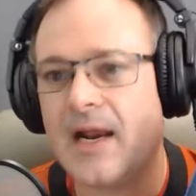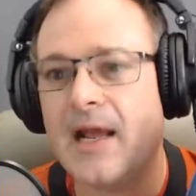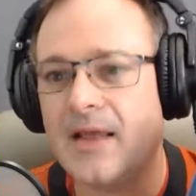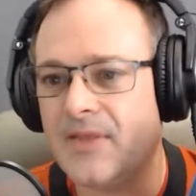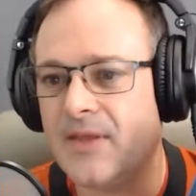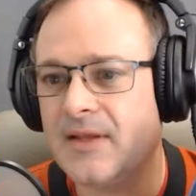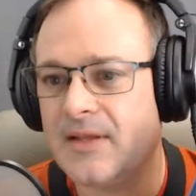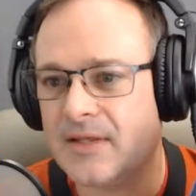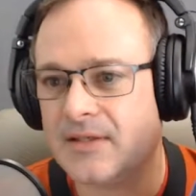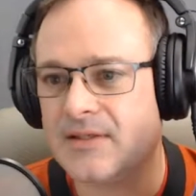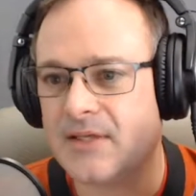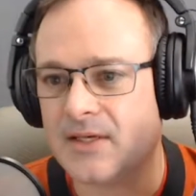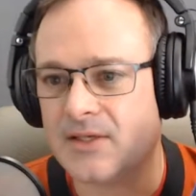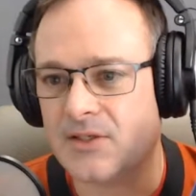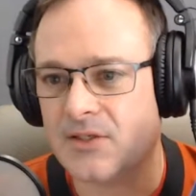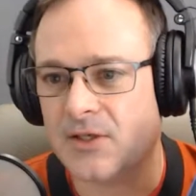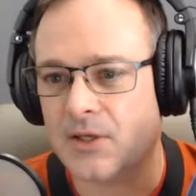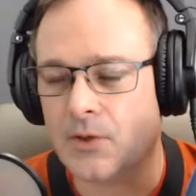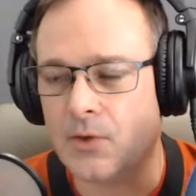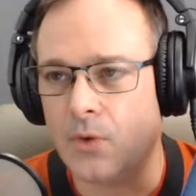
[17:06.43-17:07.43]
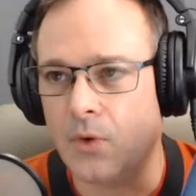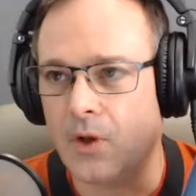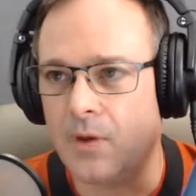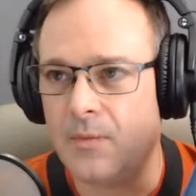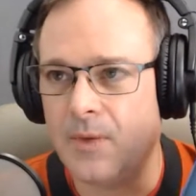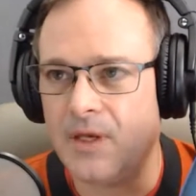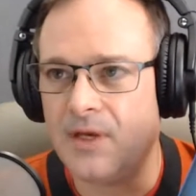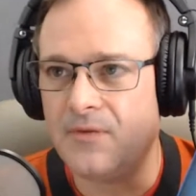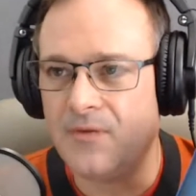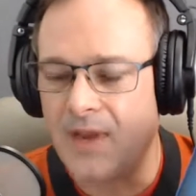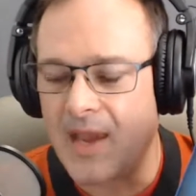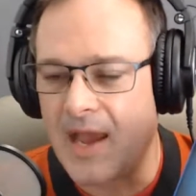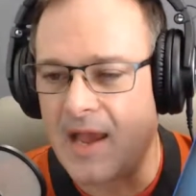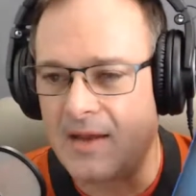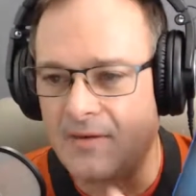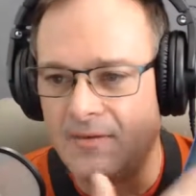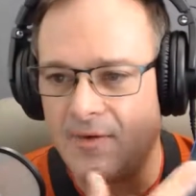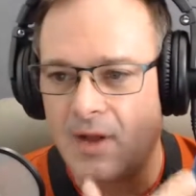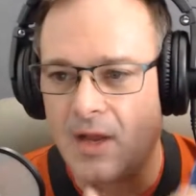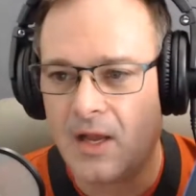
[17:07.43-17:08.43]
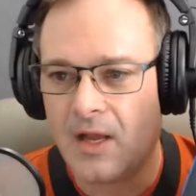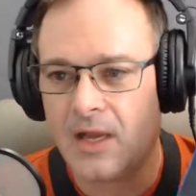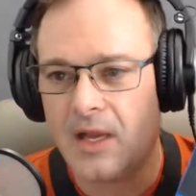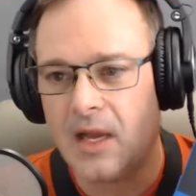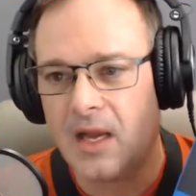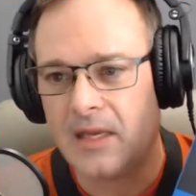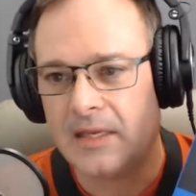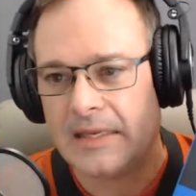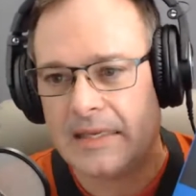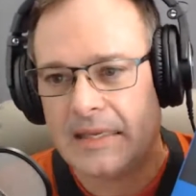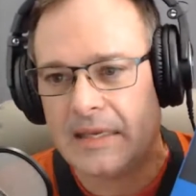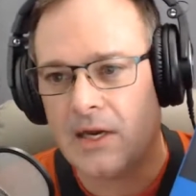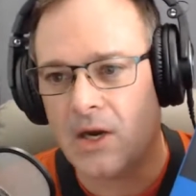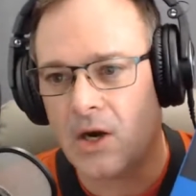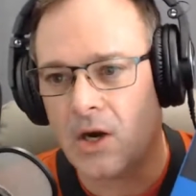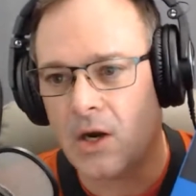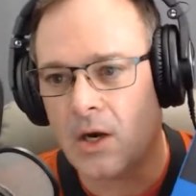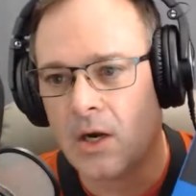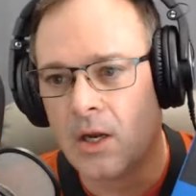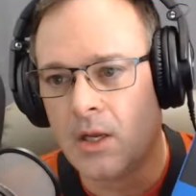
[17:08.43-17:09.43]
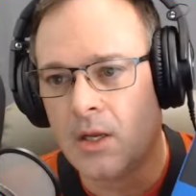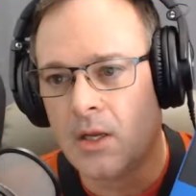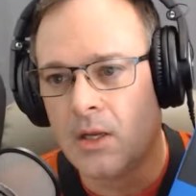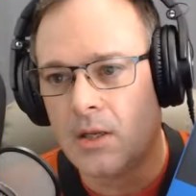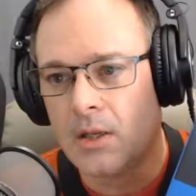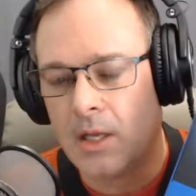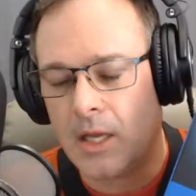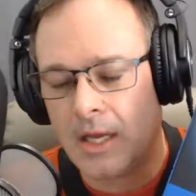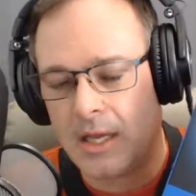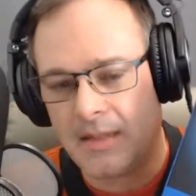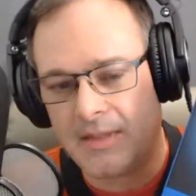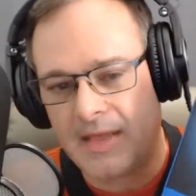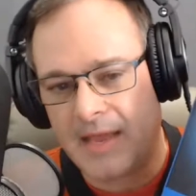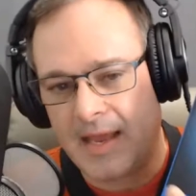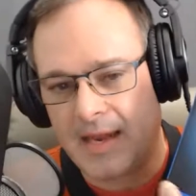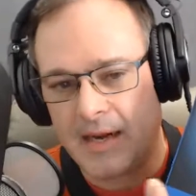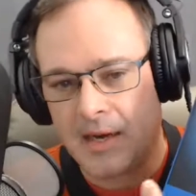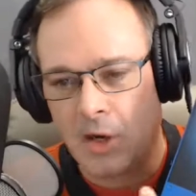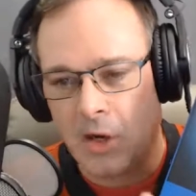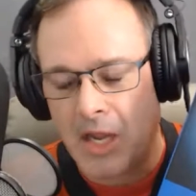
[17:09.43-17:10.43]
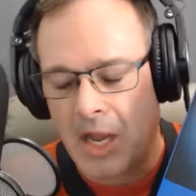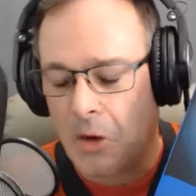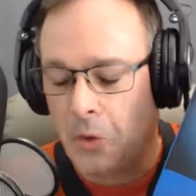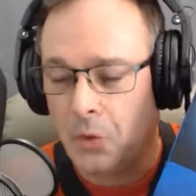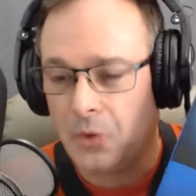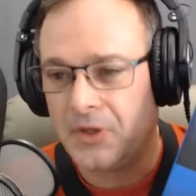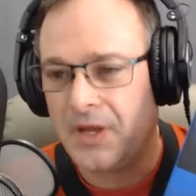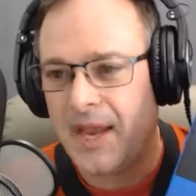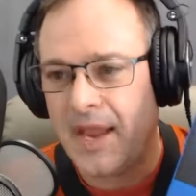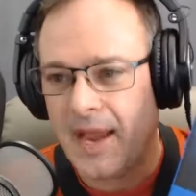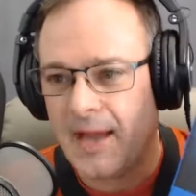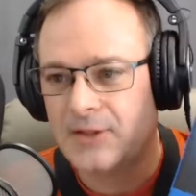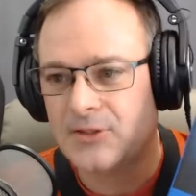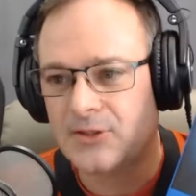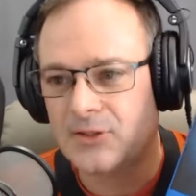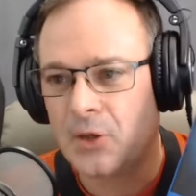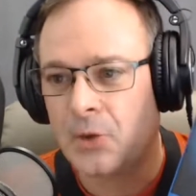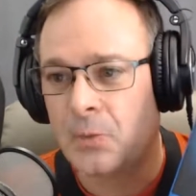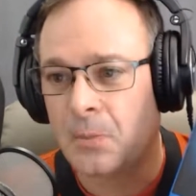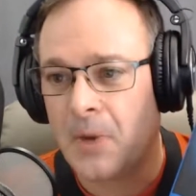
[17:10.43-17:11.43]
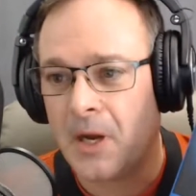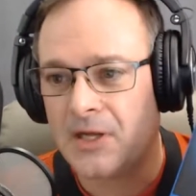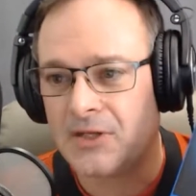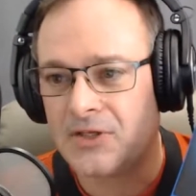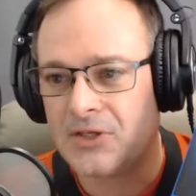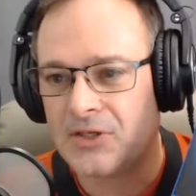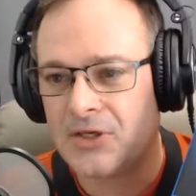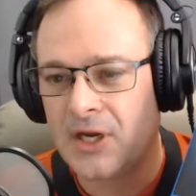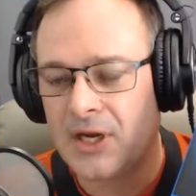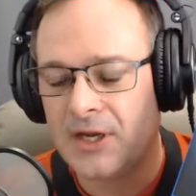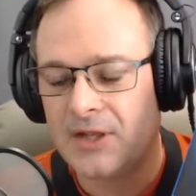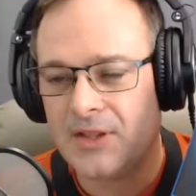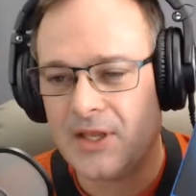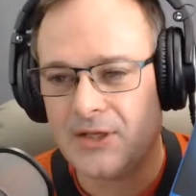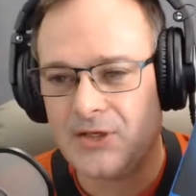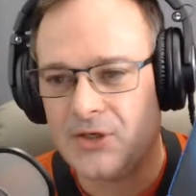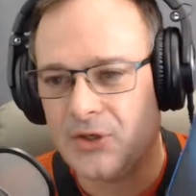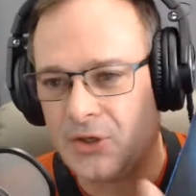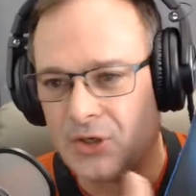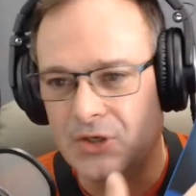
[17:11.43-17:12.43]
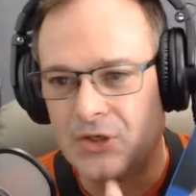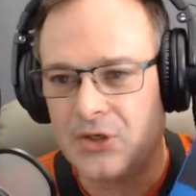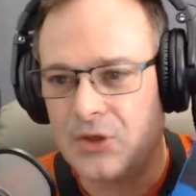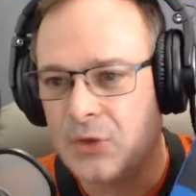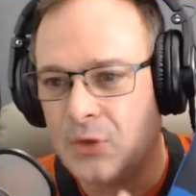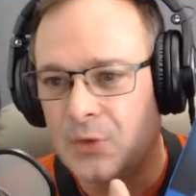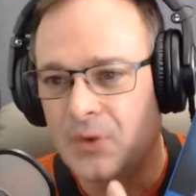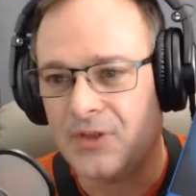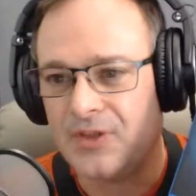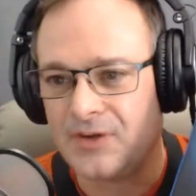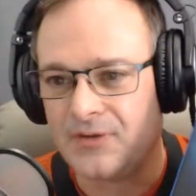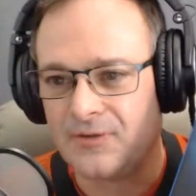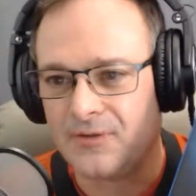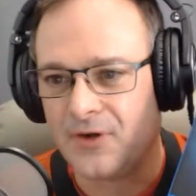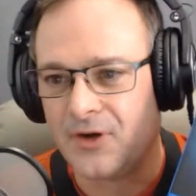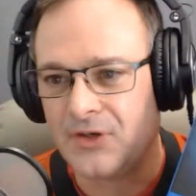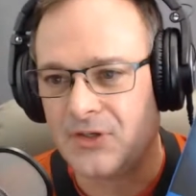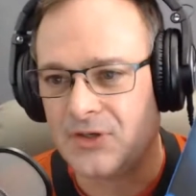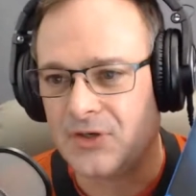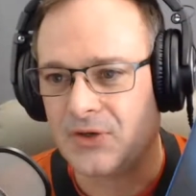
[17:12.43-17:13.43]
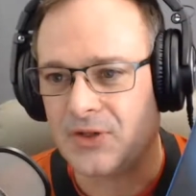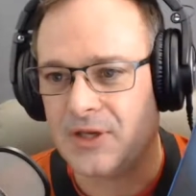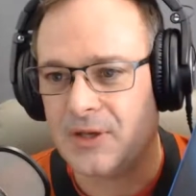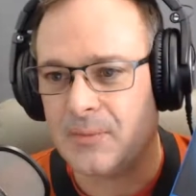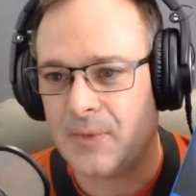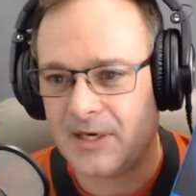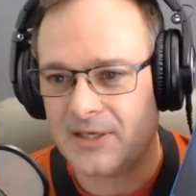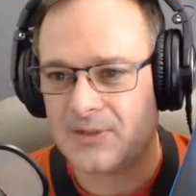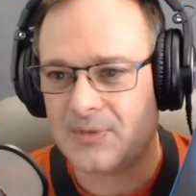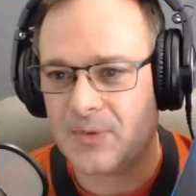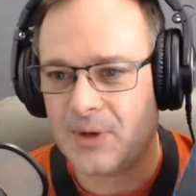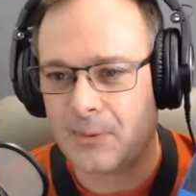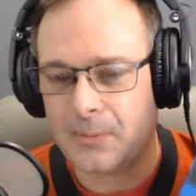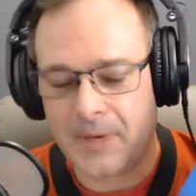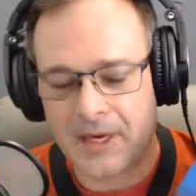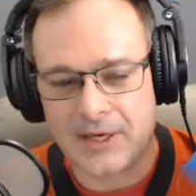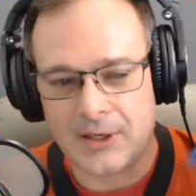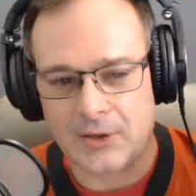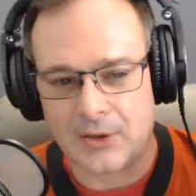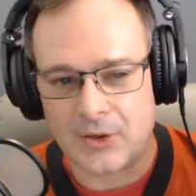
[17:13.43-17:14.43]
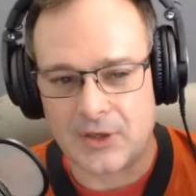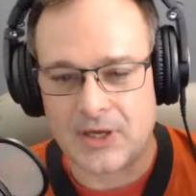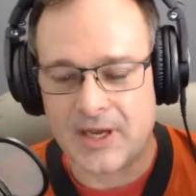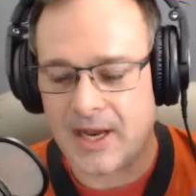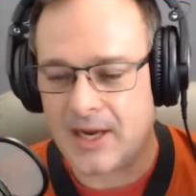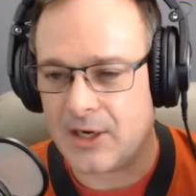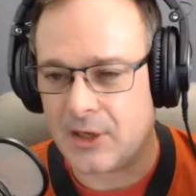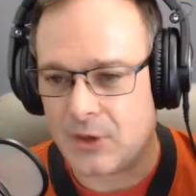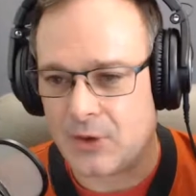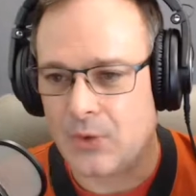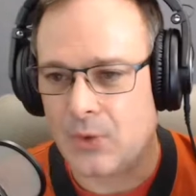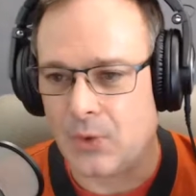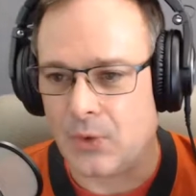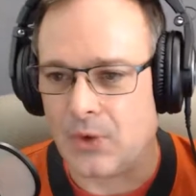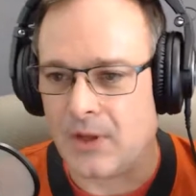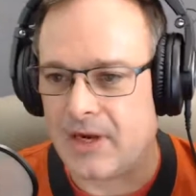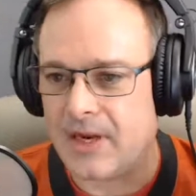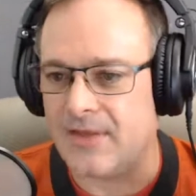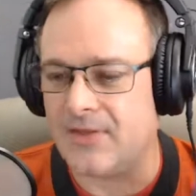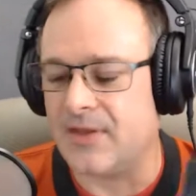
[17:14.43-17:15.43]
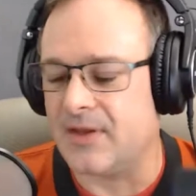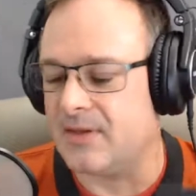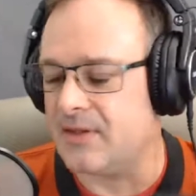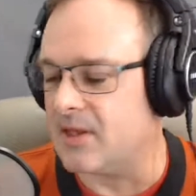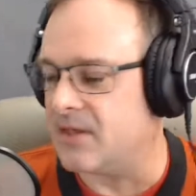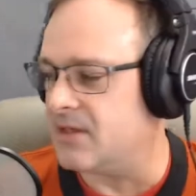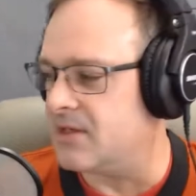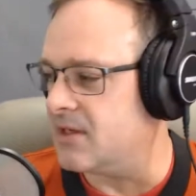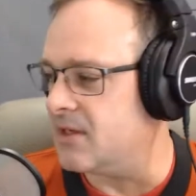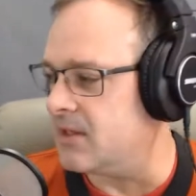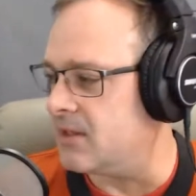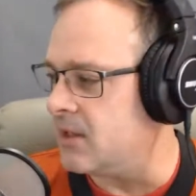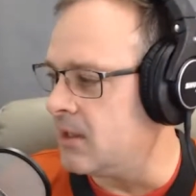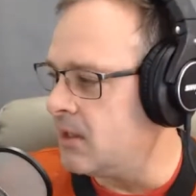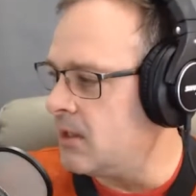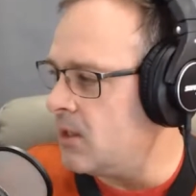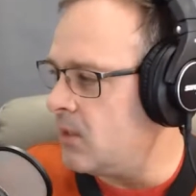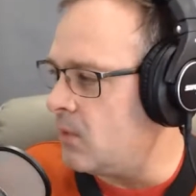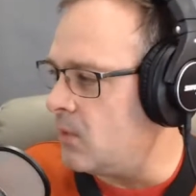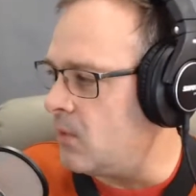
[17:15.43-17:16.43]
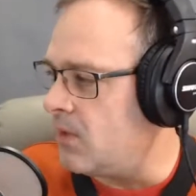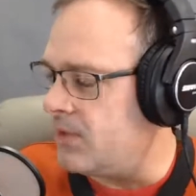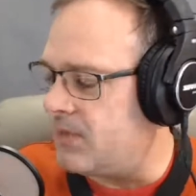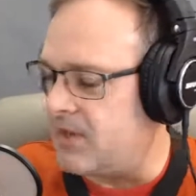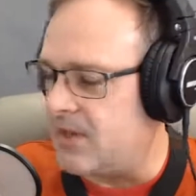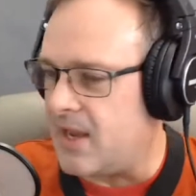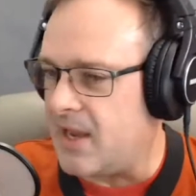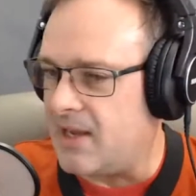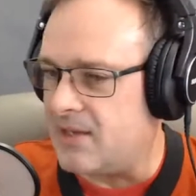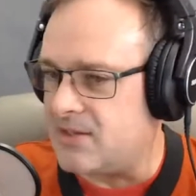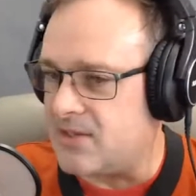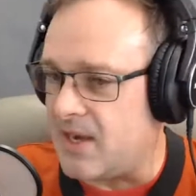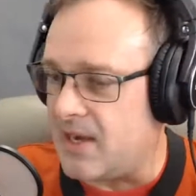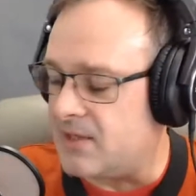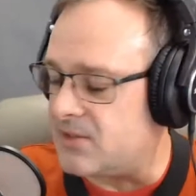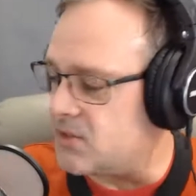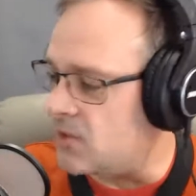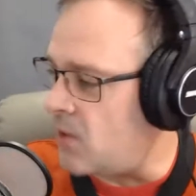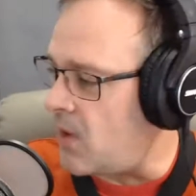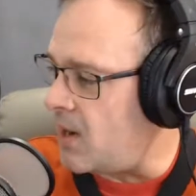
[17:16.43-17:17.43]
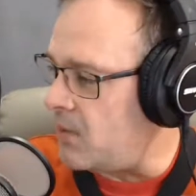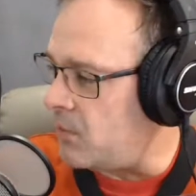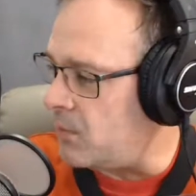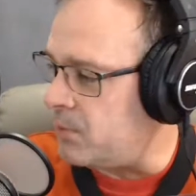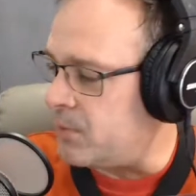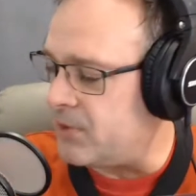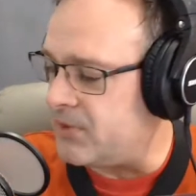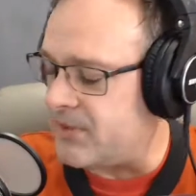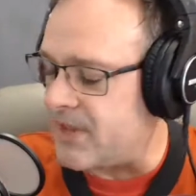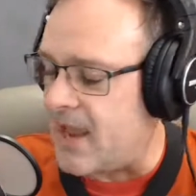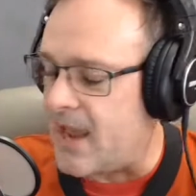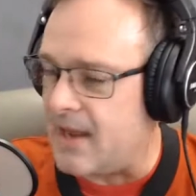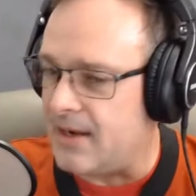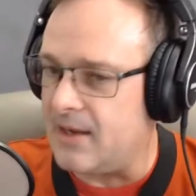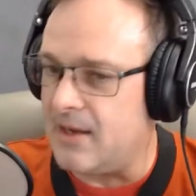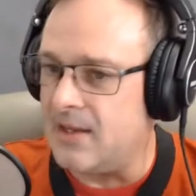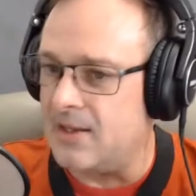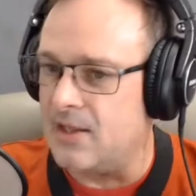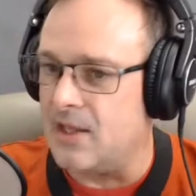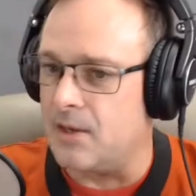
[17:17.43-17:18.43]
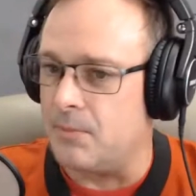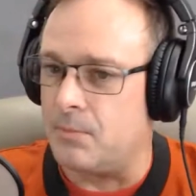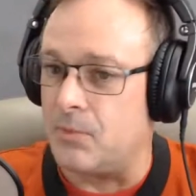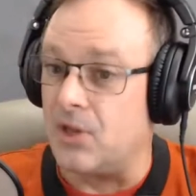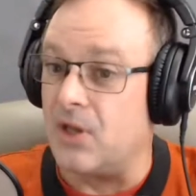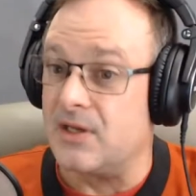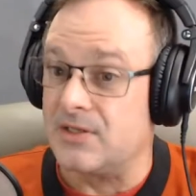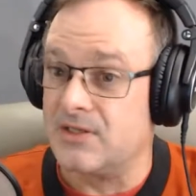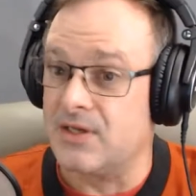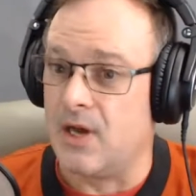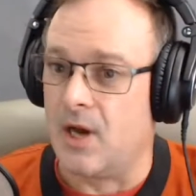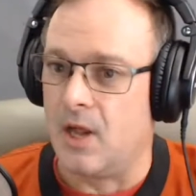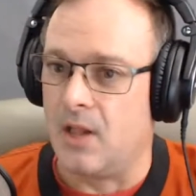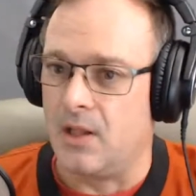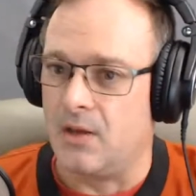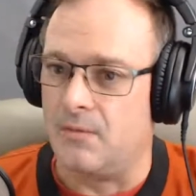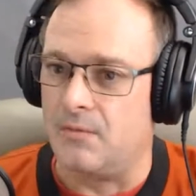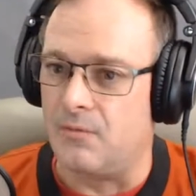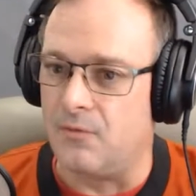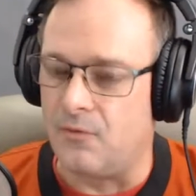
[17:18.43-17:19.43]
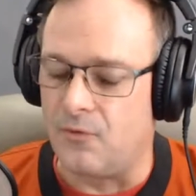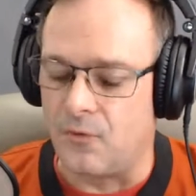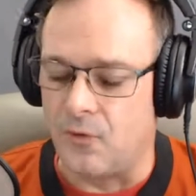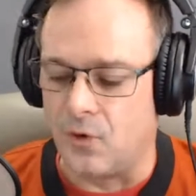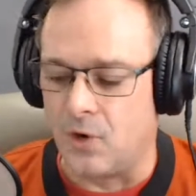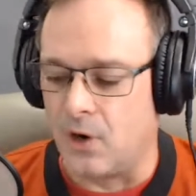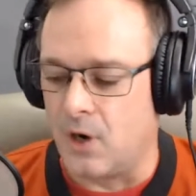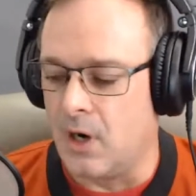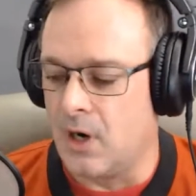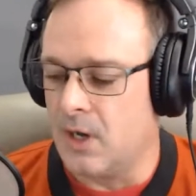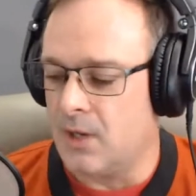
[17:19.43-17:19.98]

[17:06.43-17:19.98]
I think that's actually cool. I mean, if you have a gear that only has so much that you can do with it functionally, you might as well make it look kind of cool. And I think they did with the H8. So I will put that in the plus column for